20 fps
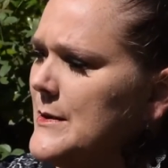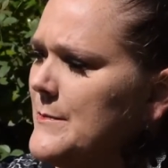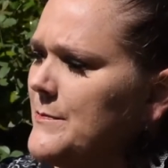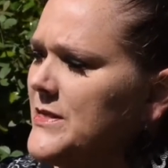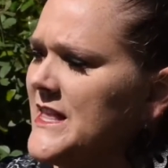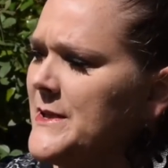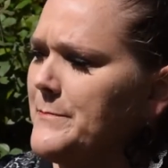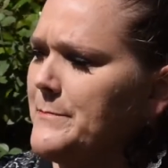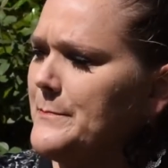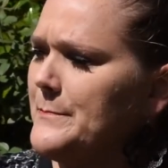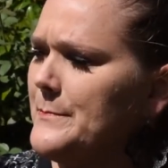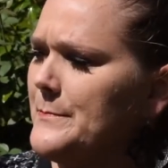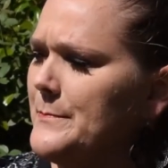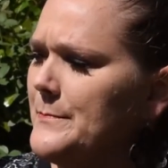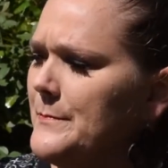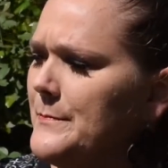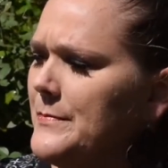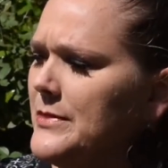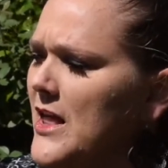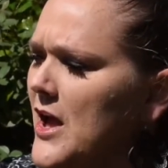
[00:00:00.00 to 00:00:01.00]
Flip,
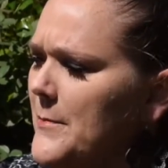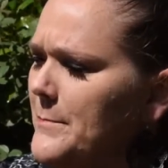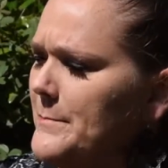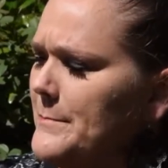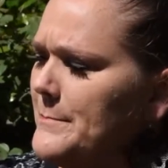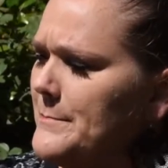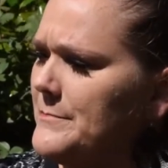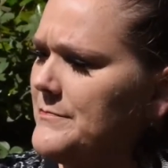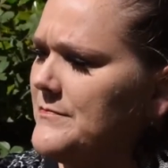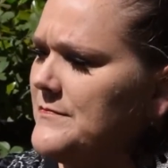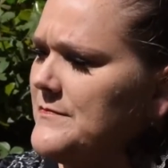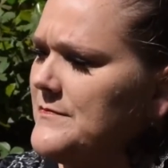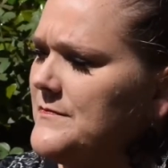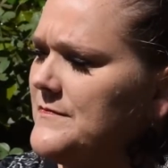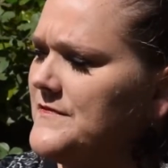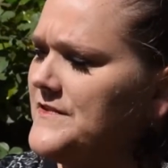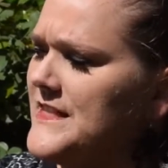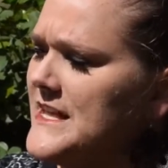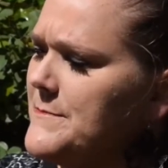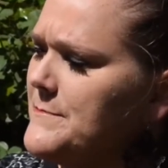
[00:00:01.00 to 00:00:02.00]
flop,
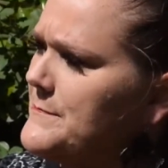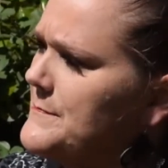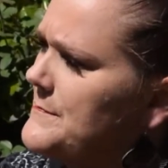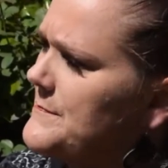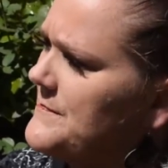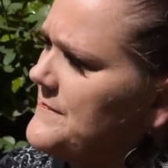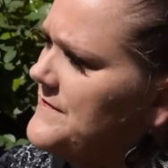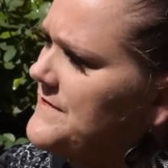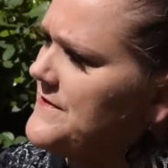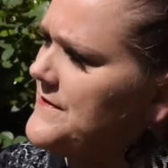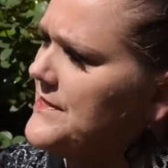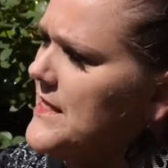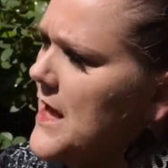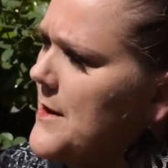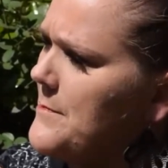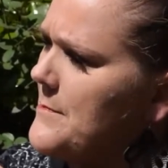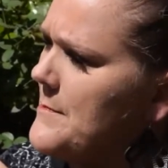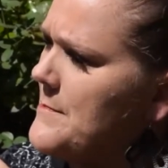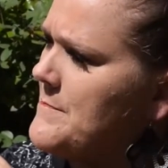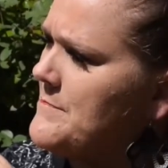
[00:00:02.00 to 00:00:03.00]
flip,
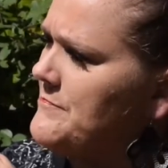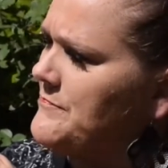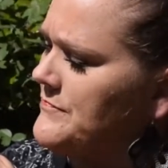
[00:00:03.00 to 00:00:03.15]
flop.